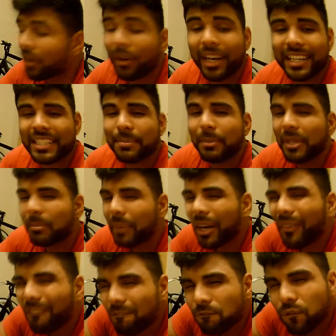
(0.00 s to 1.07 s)
Alright, it's been
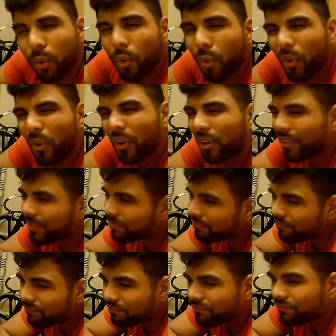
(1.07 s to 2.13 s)
about four
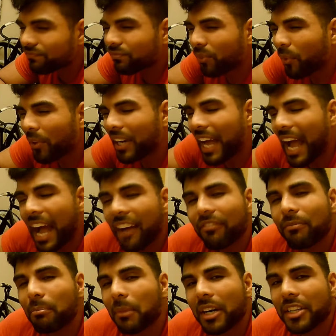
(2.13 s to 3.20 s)
and a
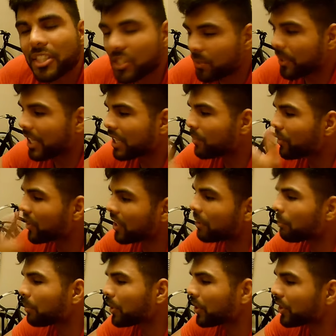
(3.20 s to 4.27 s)
half months already with the
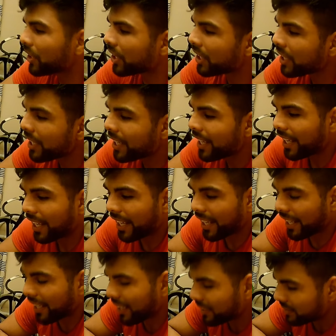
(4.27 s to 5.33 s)
computer,
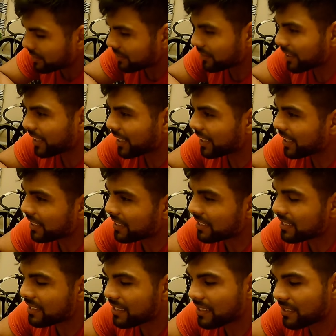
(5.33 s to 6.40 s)
and
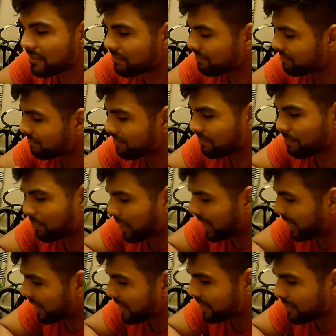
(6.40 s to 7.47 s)
it's
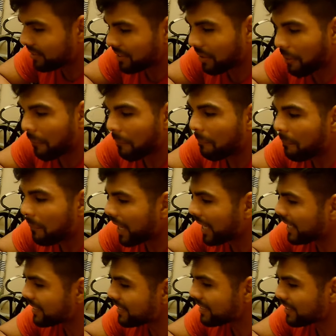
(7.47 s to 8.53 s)
been
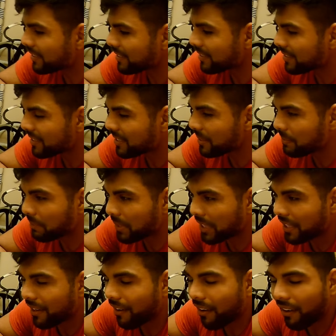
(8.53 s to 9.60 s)
amazing. It's
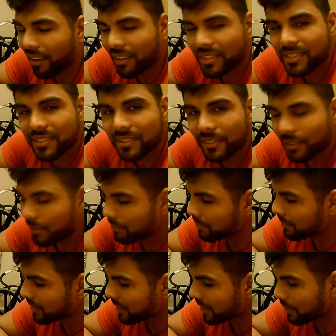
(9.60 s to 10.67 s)
been awesome.
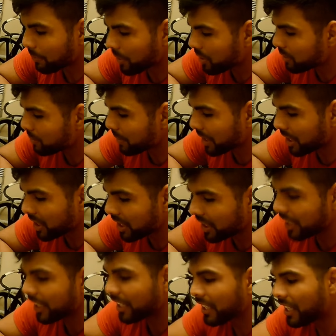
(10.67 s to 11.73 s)
The computer's been
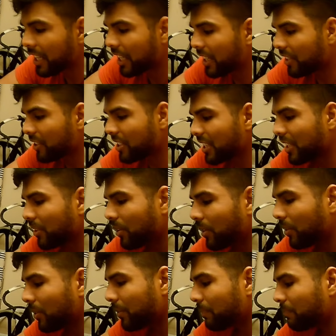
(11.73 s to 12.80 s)
good. There's
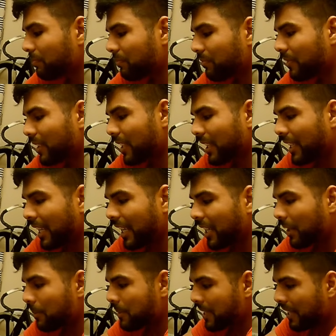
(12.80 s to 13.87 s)
little
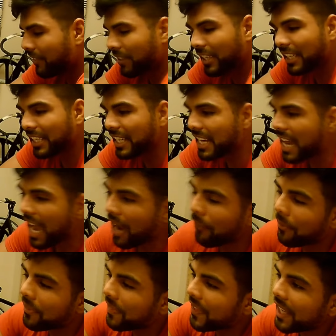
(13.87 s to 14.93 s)
hiccups every
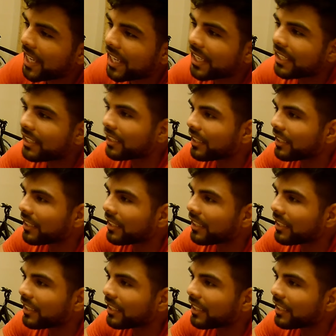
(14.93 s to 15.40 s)
now and then.